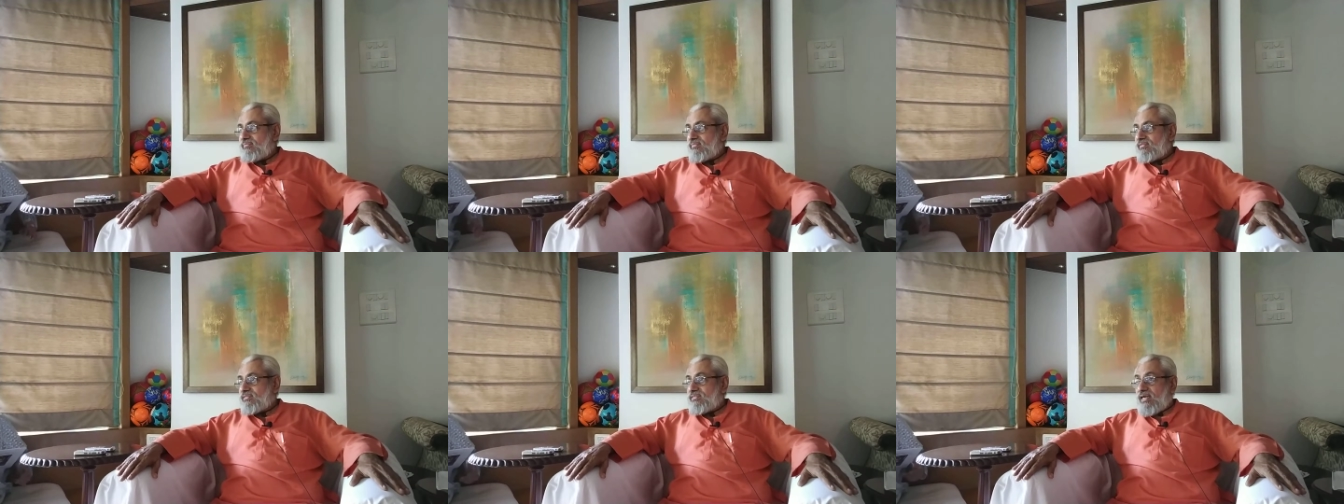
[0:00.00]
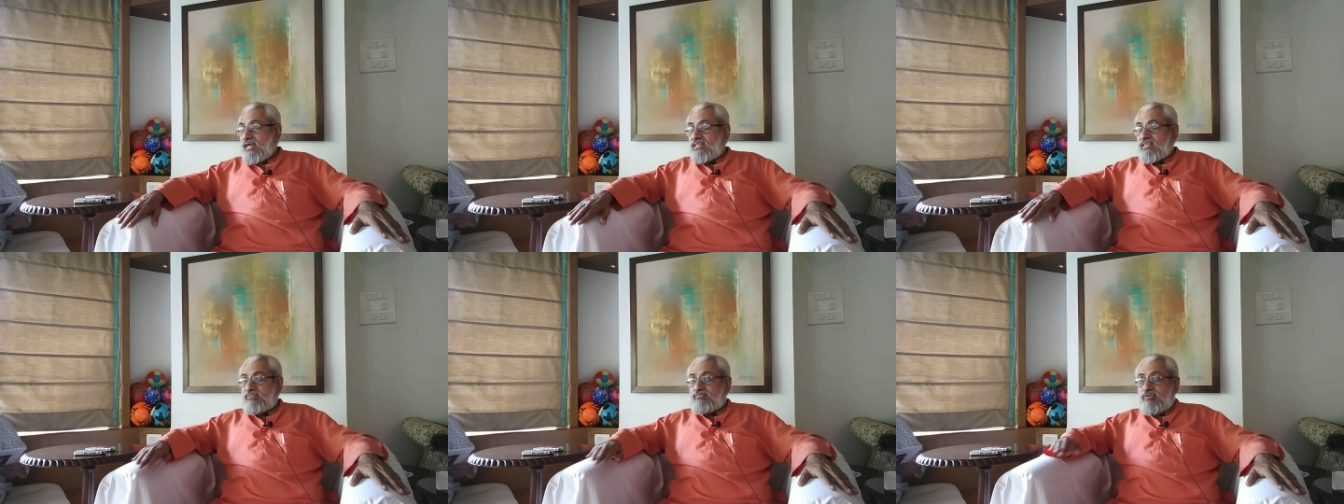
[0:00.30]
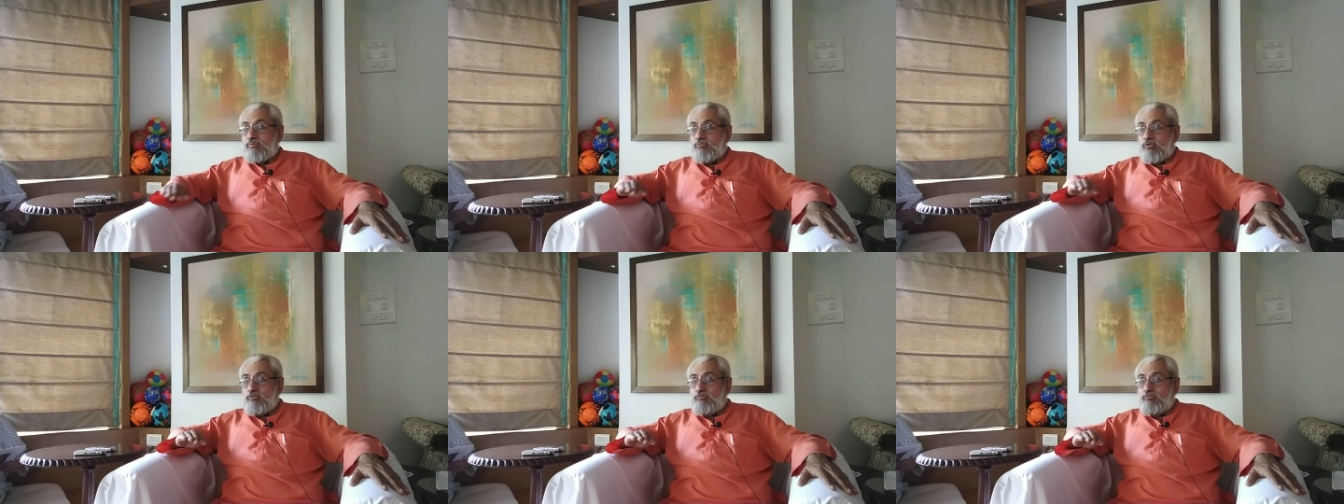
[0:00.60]
Starting
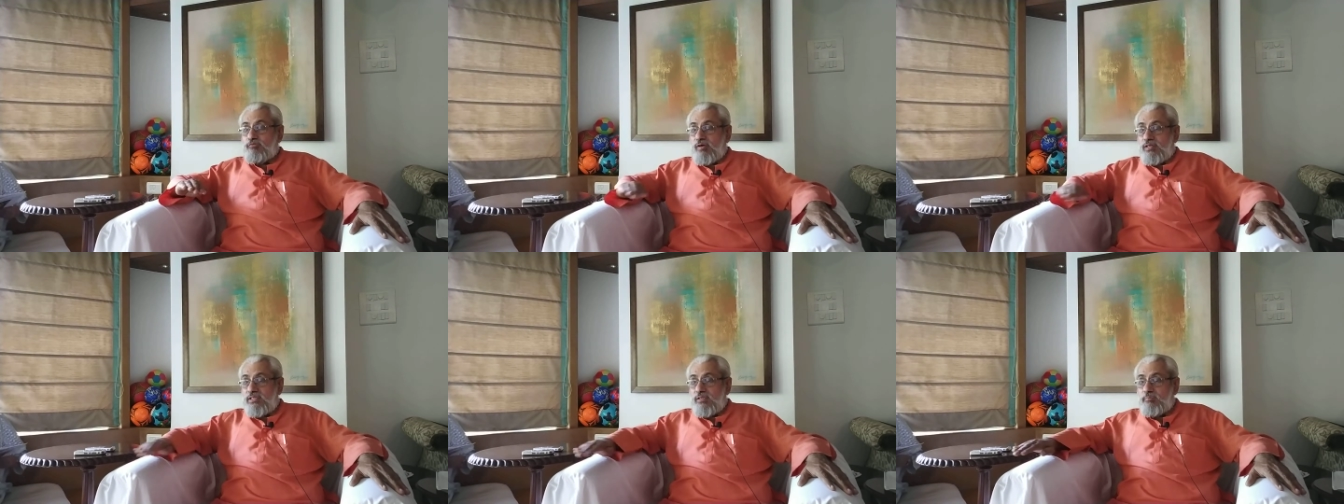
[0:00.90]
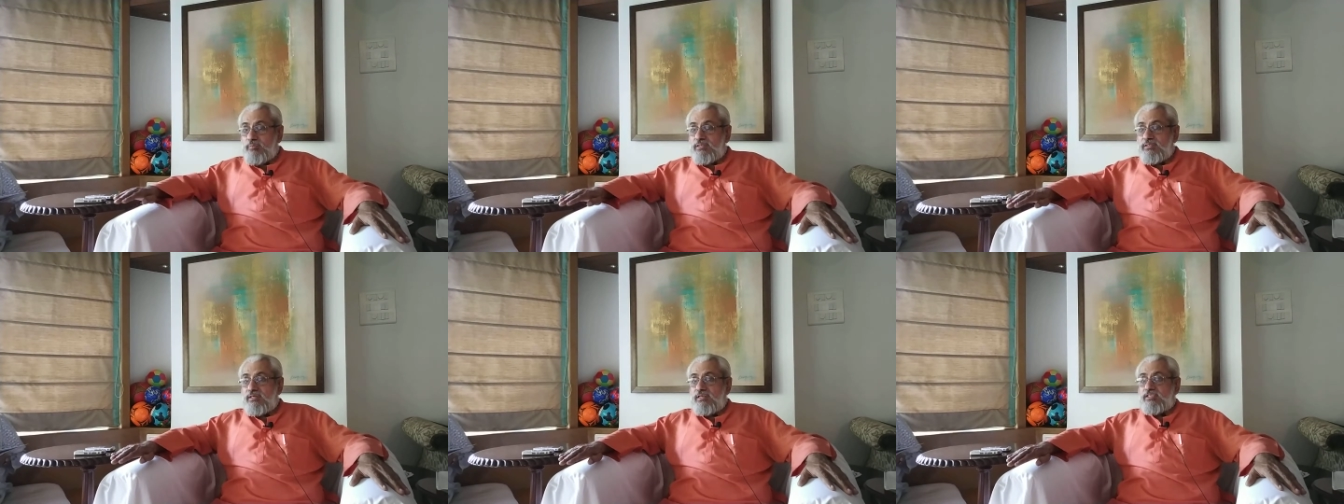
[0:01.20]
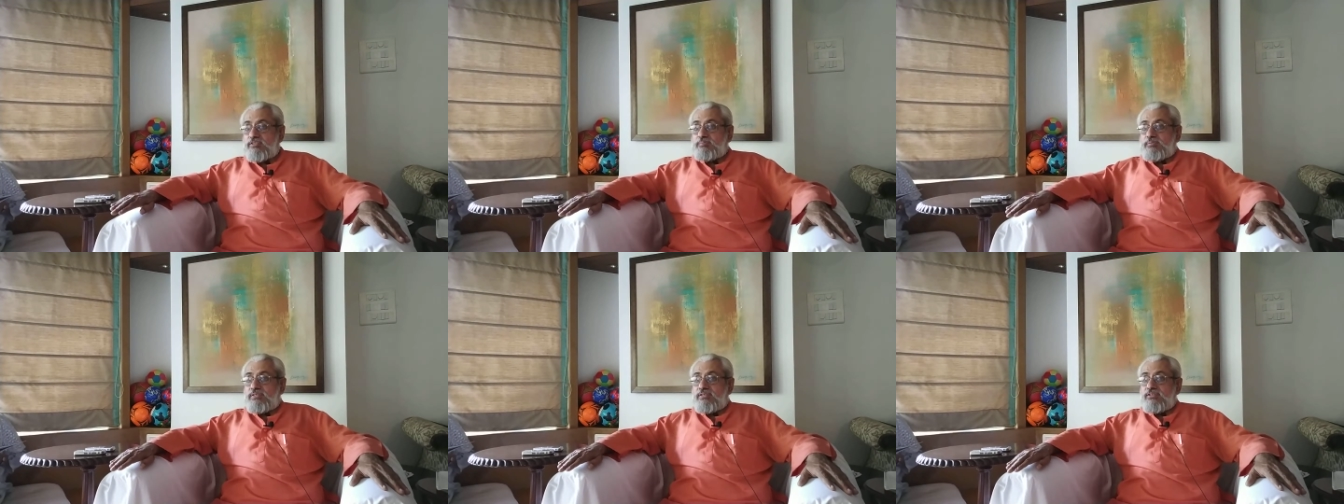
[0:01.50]
from your fundamental
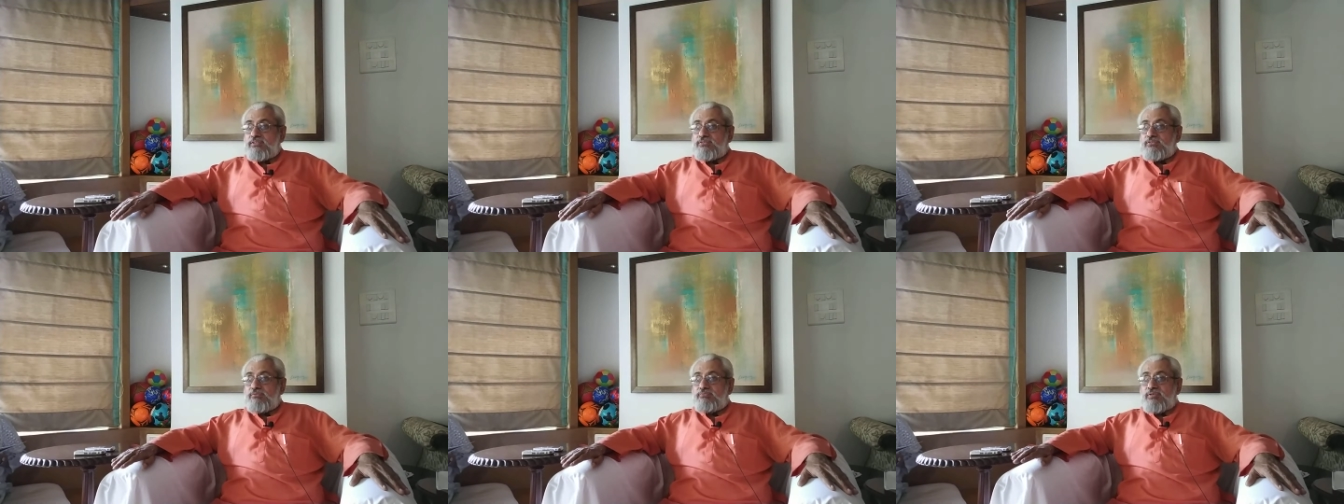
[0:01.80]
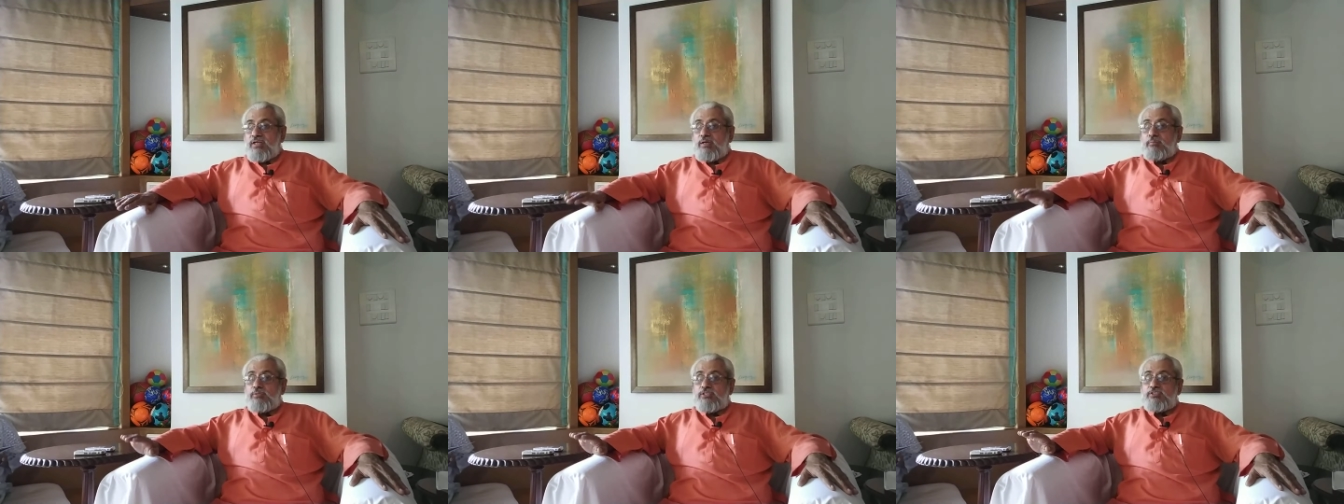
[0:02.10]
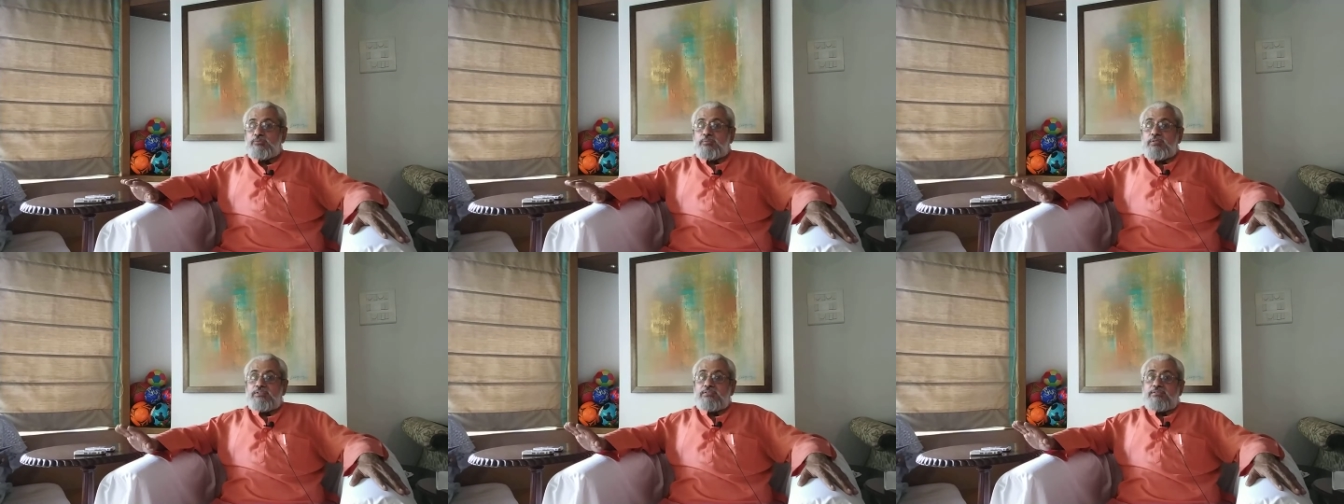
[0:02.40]
experience of time and
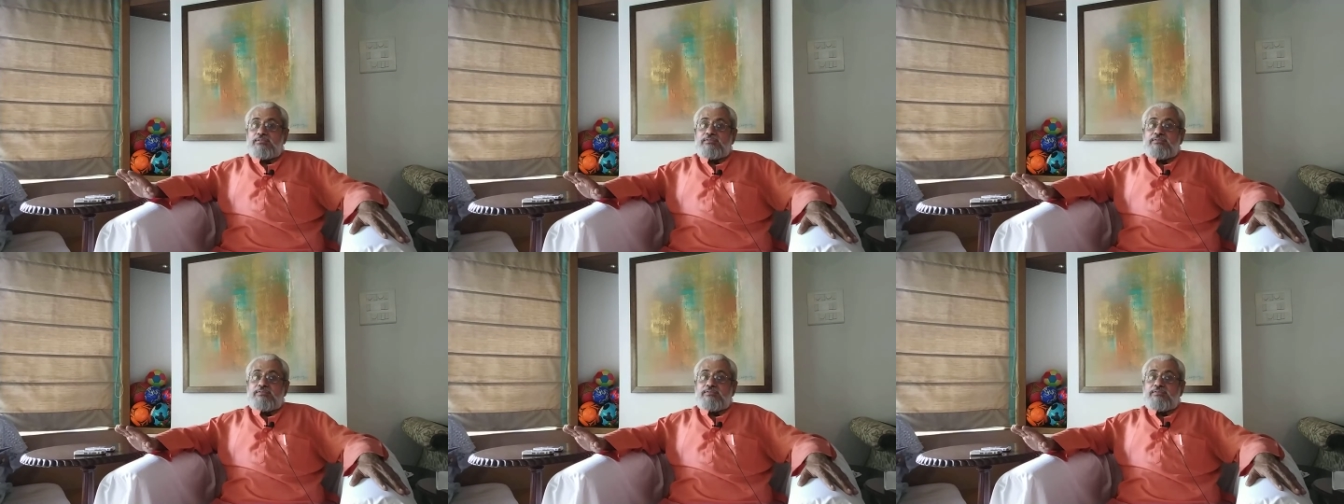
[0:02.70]
space.